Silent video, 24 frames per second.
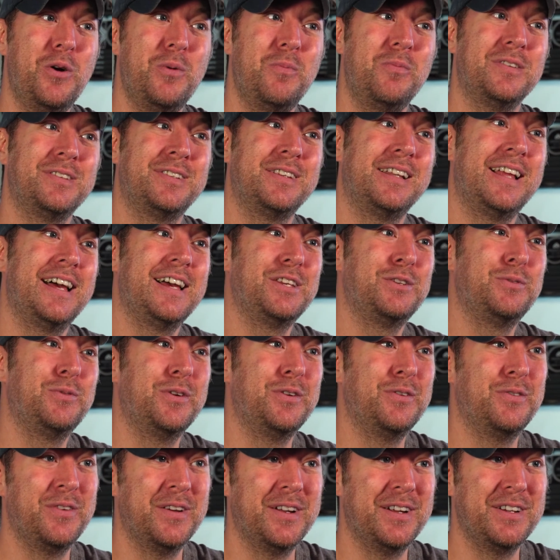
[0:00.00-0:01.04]
was the last one
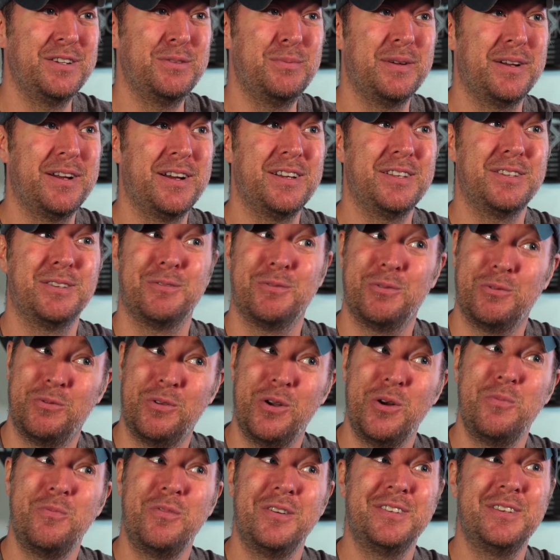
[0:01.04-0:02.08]
finished because
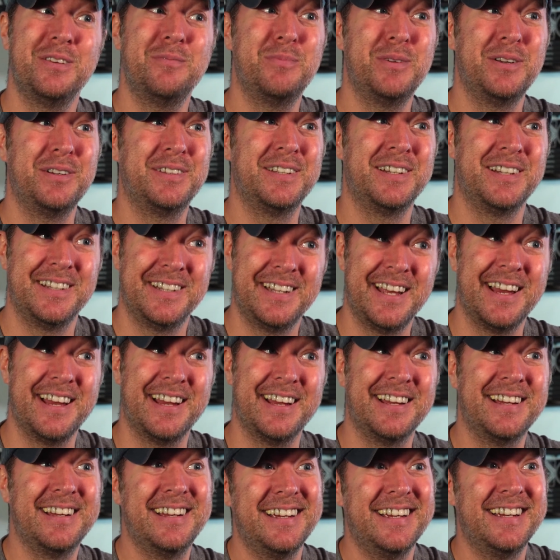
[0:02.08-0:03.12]
Rome wasn't built in a day.
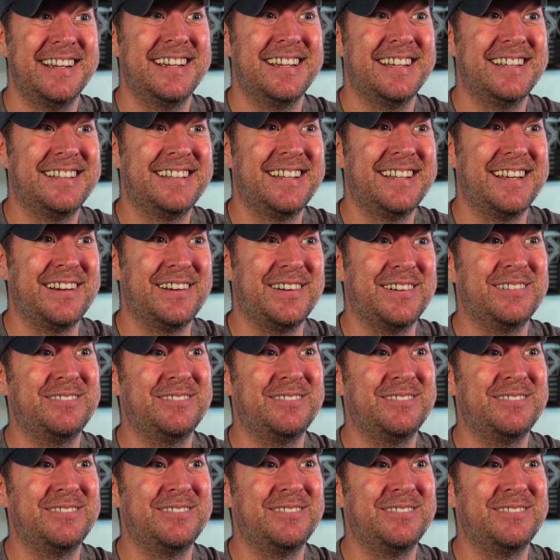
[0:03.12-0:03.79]
So